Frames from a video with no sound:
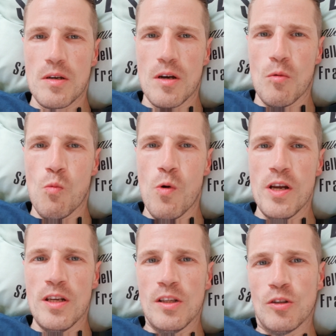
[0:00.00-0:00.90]
And we
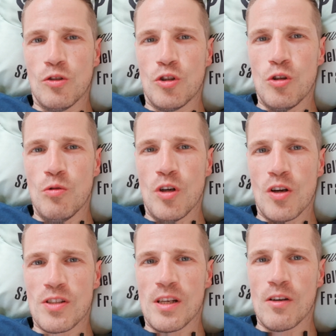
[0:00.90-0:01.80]
need to tune
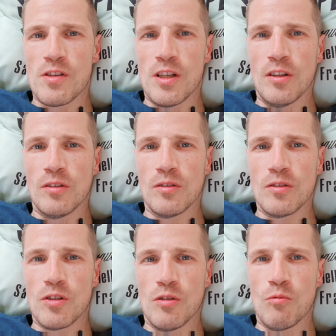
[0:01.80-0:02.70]
ourselves in
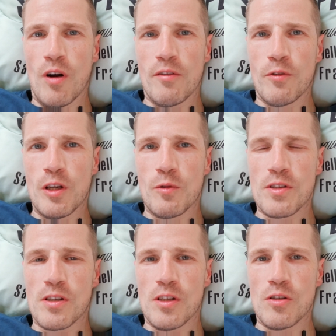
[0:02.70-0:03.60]
to the right
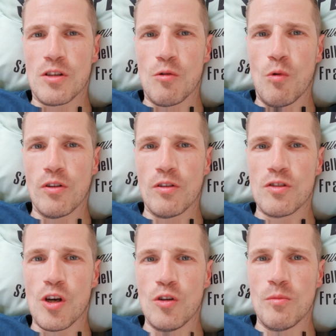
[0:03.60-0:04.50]
frequency. And so what the
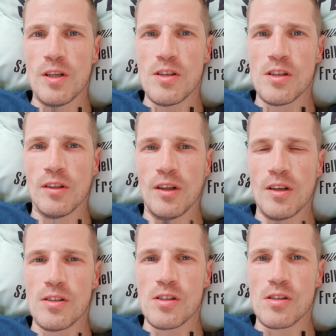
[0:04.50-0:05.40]
toad medicine
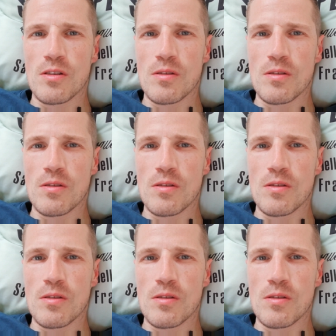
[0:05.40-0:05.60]
does,